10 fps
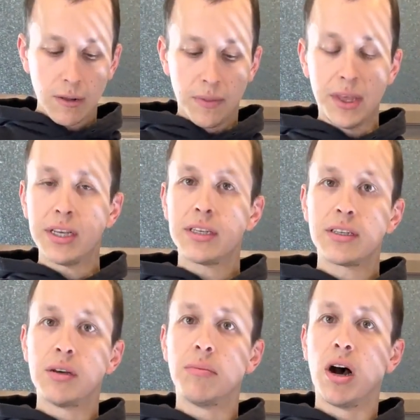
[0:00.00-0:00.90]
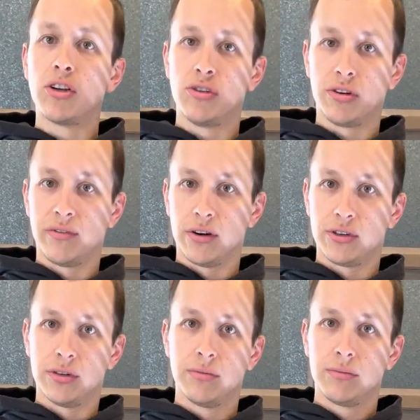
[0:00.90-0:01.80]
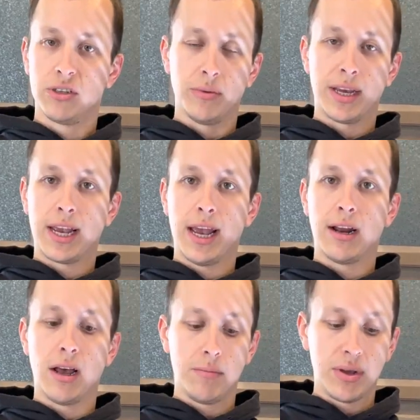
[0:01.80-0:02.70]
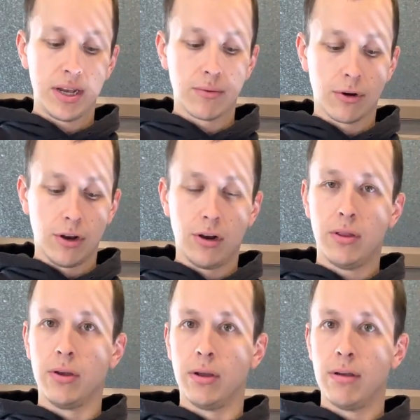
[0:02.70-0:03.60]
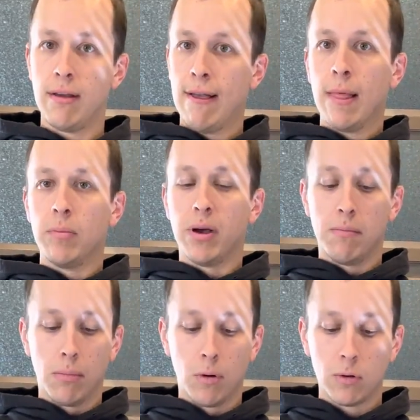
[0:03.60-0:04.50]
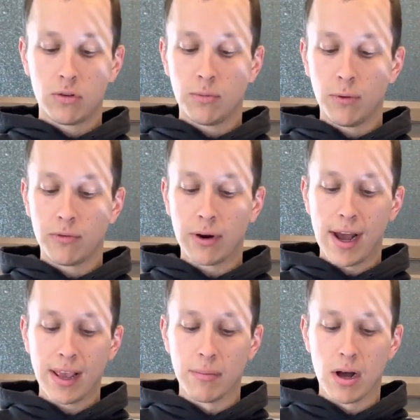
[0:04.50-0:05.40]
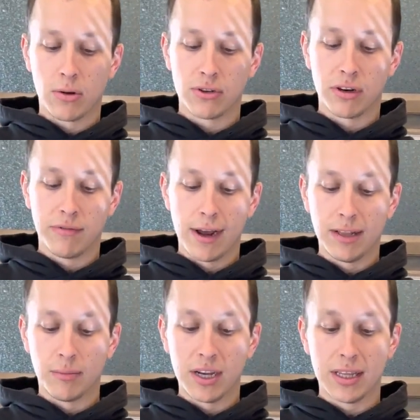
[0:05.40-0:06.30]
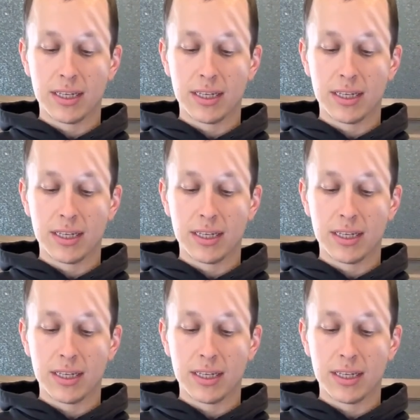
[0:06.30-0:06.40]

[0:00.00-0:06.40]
This is the modular version, so it cannot be run under the hood, but multiple variety of models are available in the